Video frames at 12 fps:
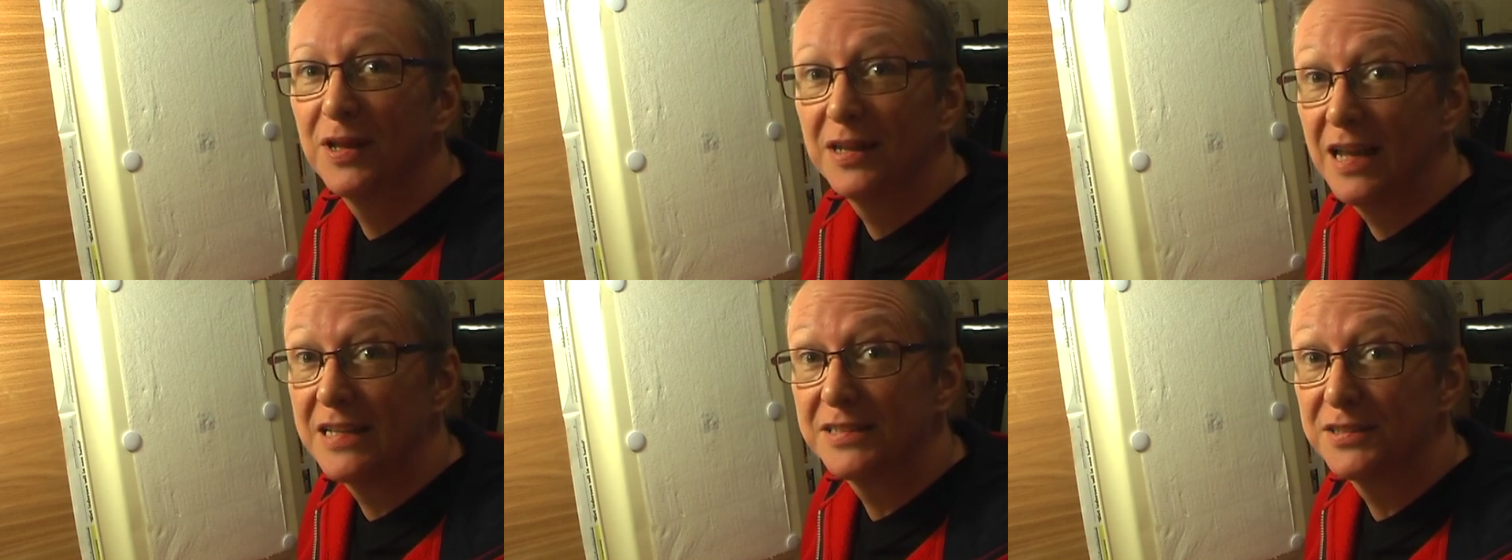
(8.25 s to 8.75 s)

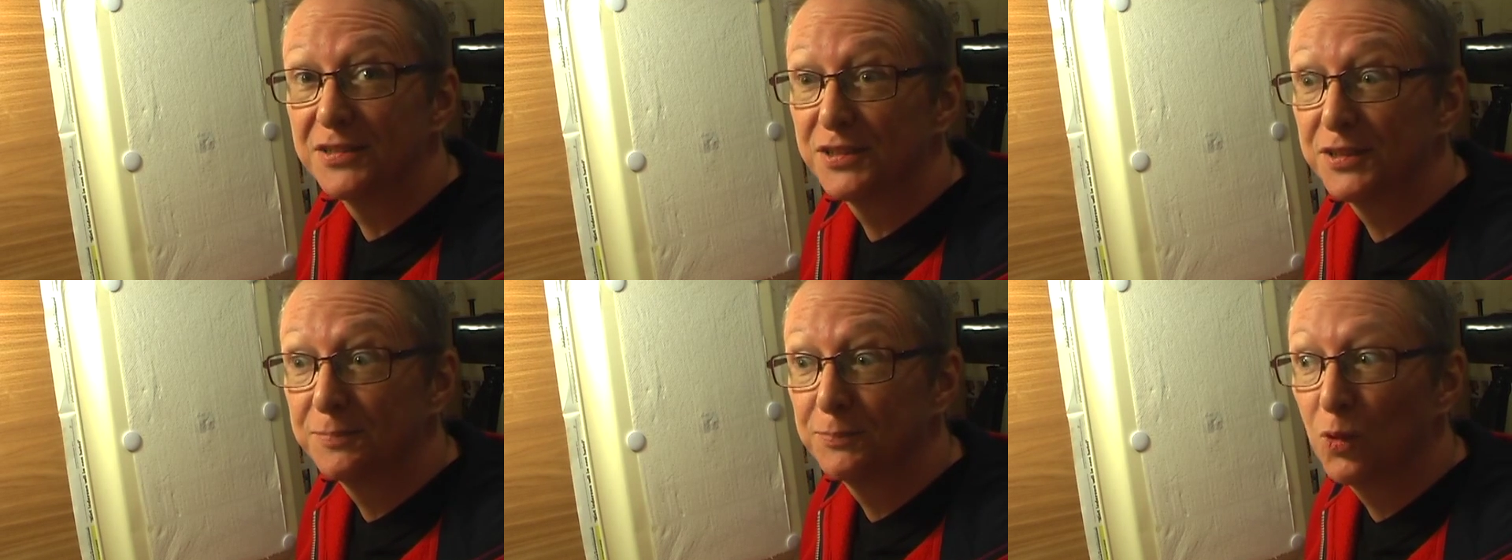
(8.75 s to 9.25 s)

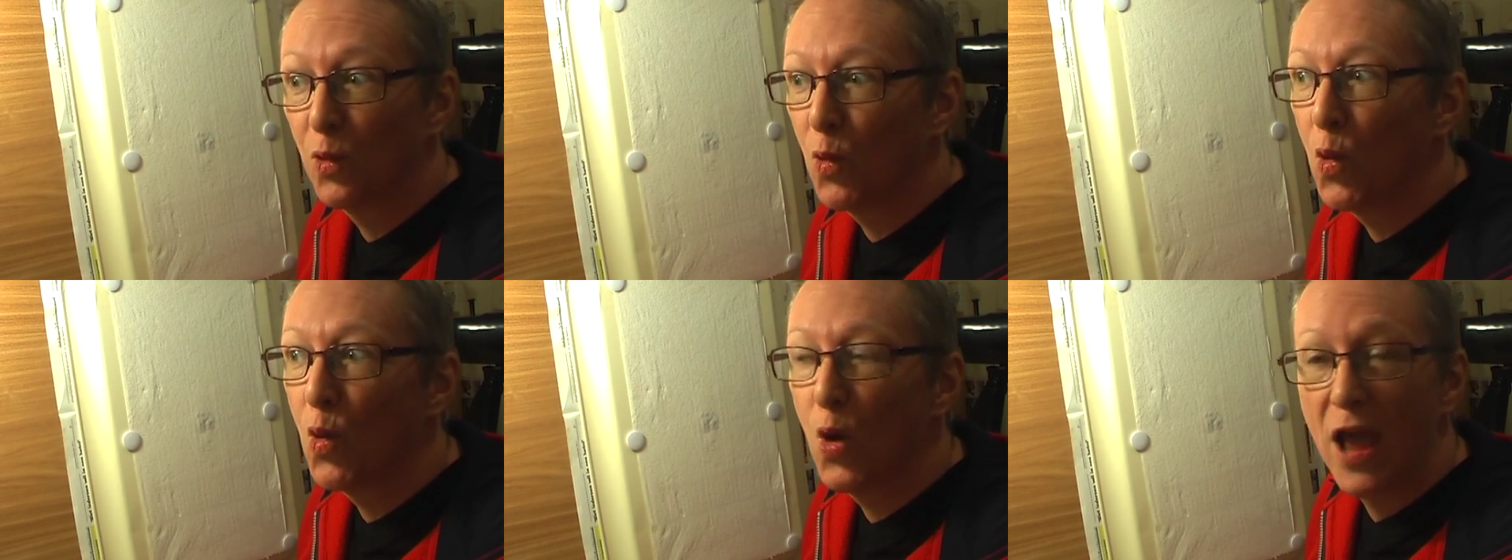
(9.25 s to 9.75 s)
lessons
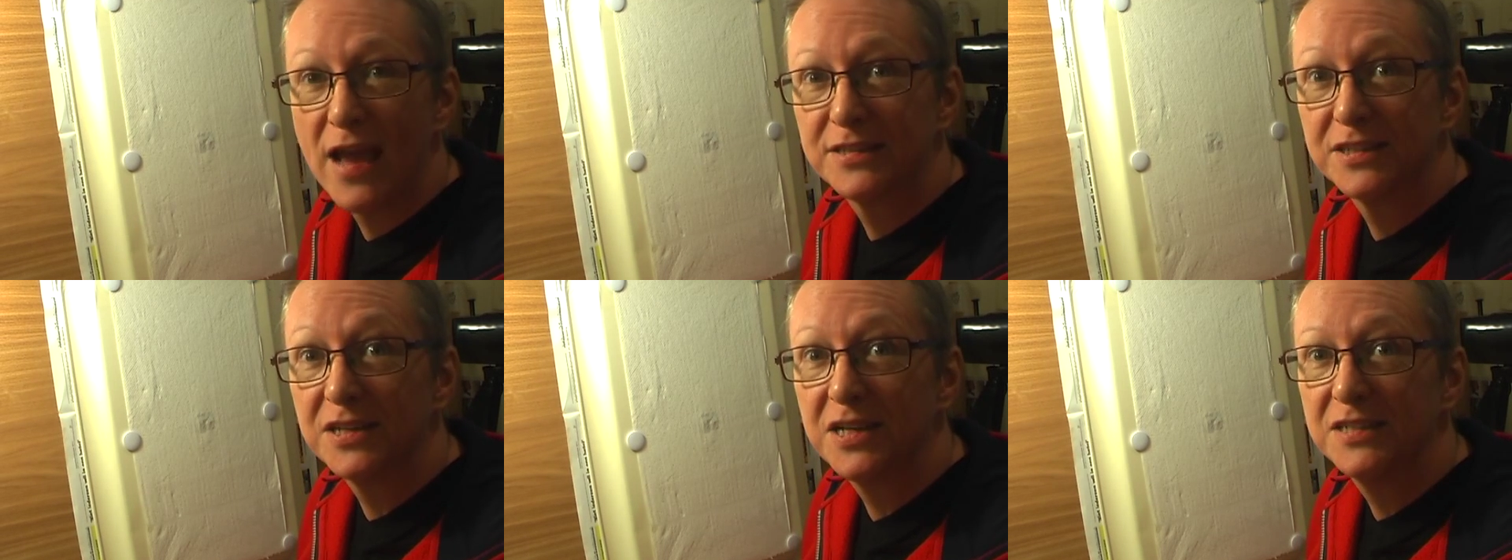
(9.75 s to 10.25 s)
or
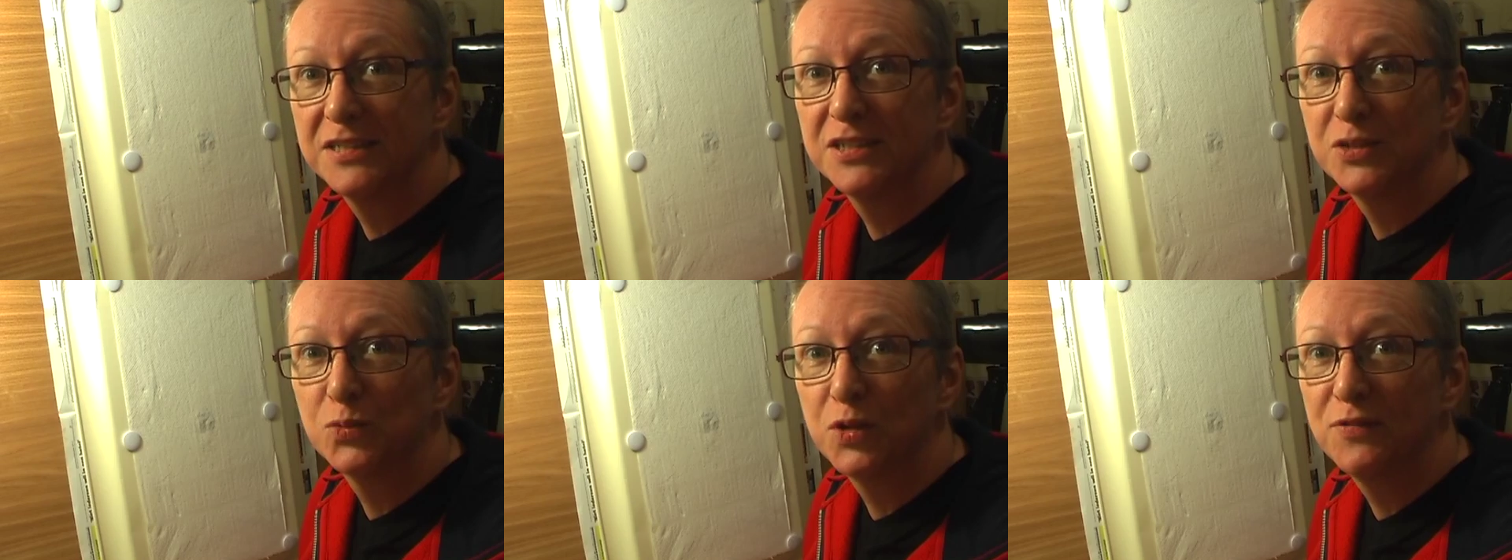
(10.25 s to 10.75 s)

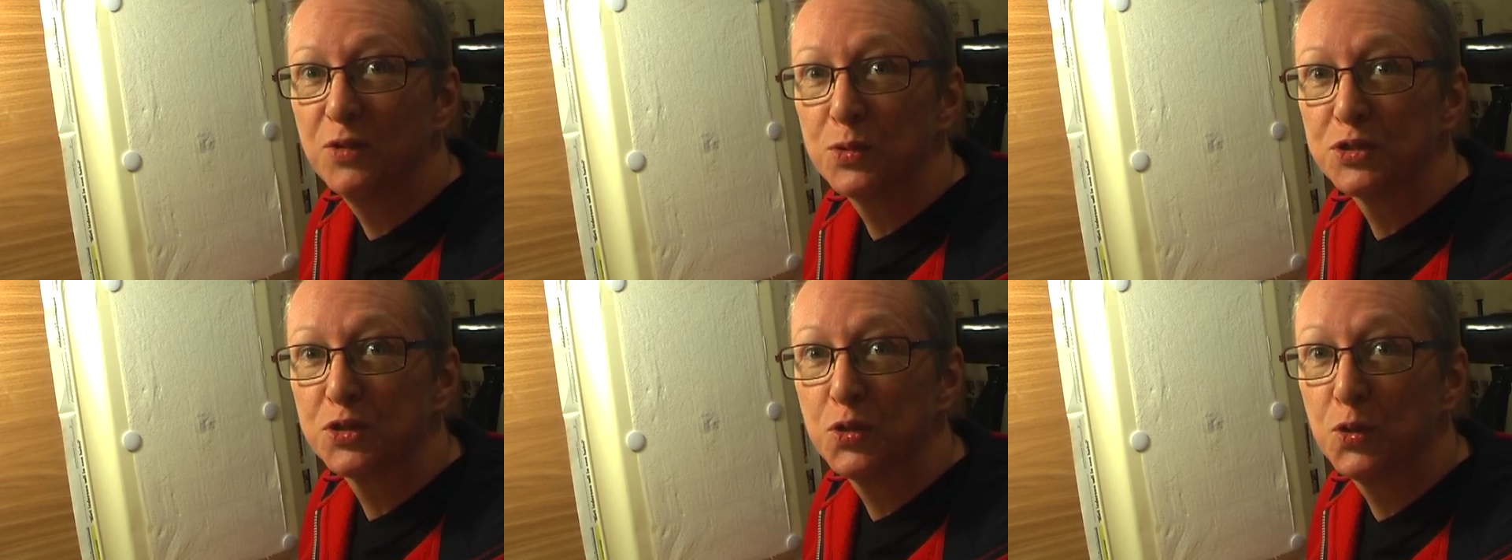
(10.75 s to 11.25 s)
exercises, whatever you
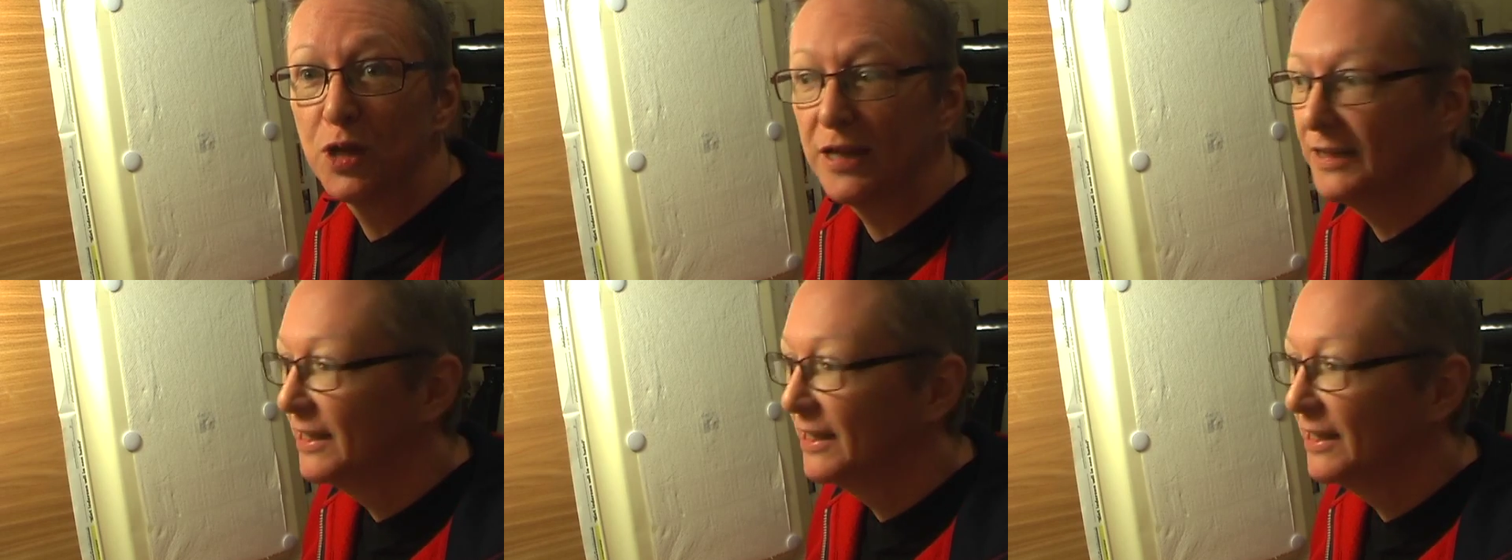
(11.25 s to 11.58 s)
want to call it.